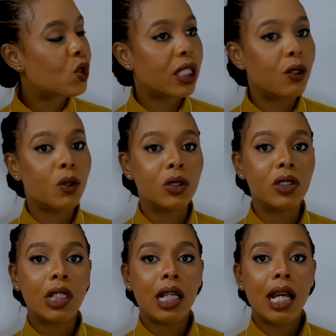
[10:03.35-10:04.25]
looking good.
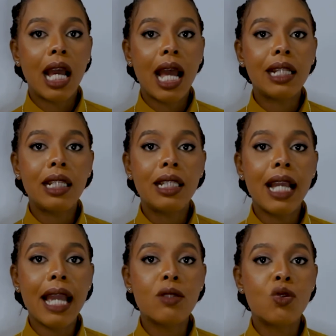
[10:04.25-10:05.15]
And then the
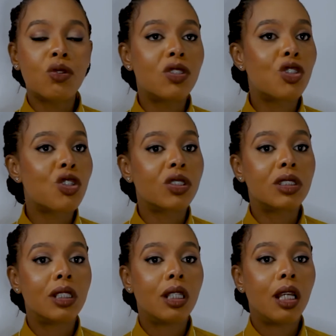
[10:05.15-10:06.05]
guy took the shot,
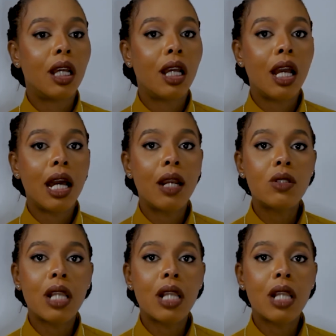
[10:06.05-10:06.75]
and I was